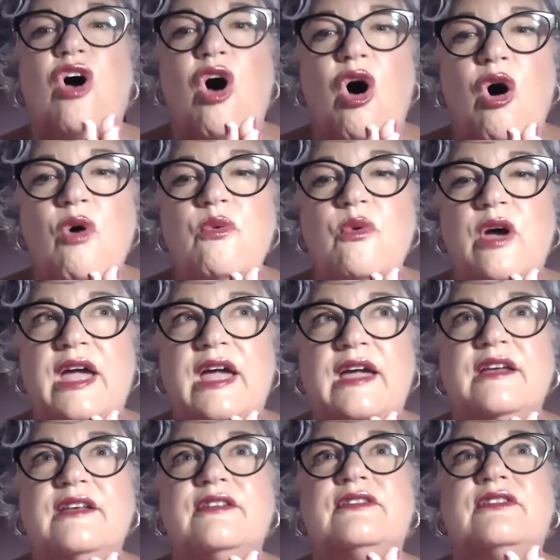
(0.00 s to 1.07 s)

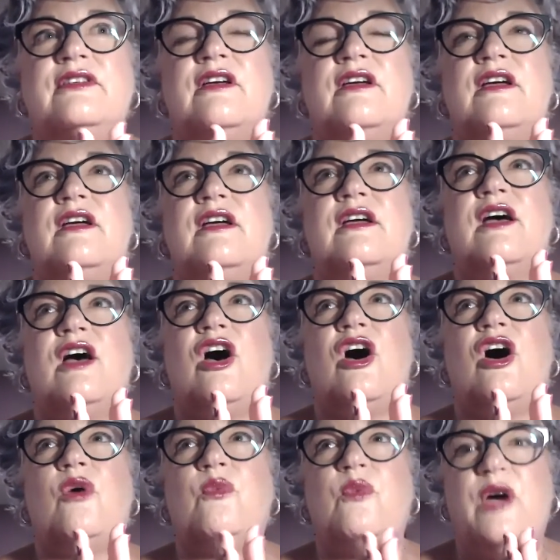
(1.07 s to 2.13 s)
always
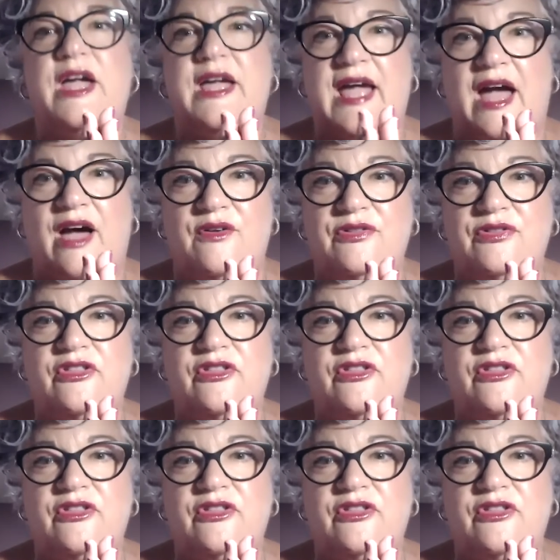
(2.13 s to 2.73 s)
a way out.